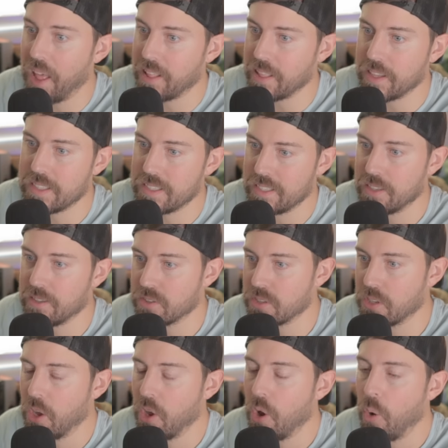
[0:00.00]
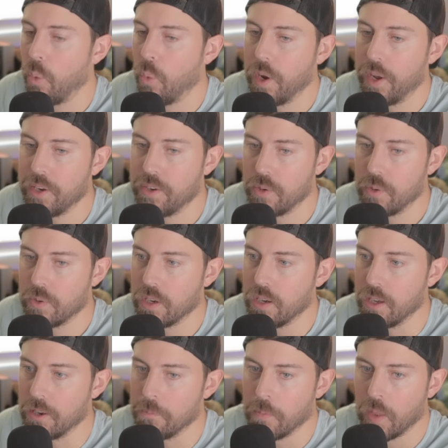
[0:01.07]
That lease deal's way too
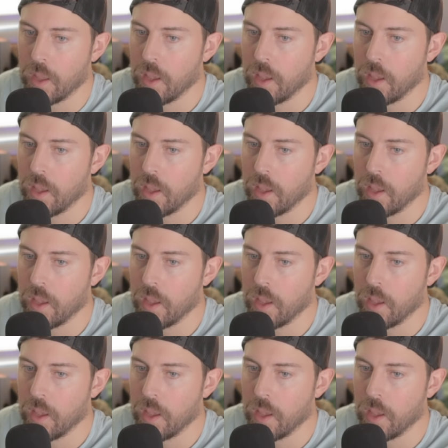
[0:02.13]
good.